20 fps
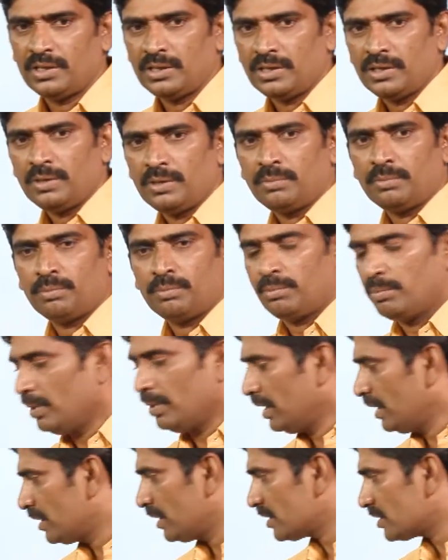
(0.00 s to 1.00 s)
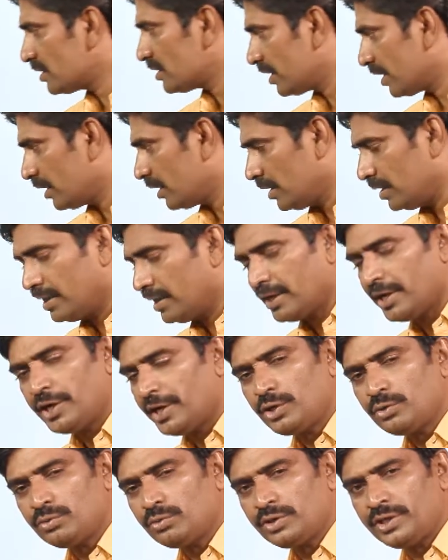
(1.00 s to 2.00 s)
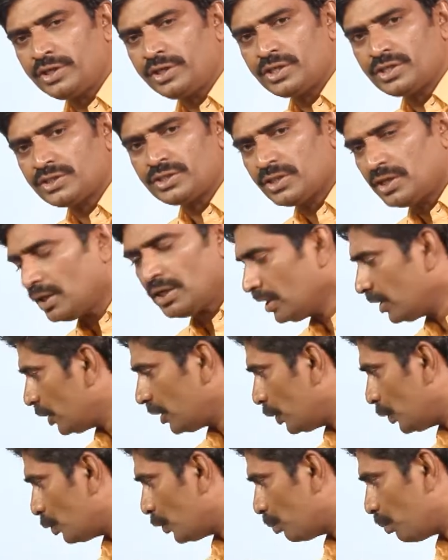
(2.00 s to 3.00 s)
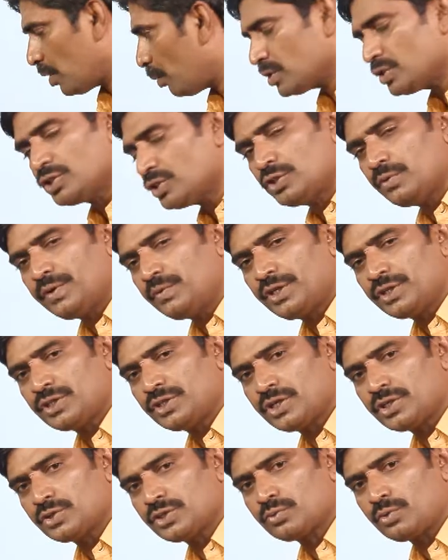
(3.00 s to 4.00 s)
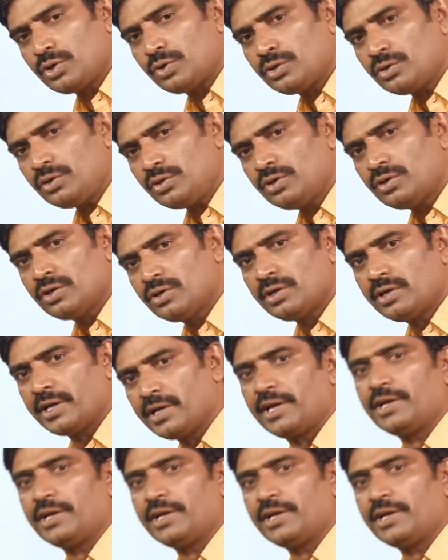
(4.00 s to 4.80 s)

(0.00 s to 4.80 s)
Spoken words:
Minus negative integer into positive integer is equal to negative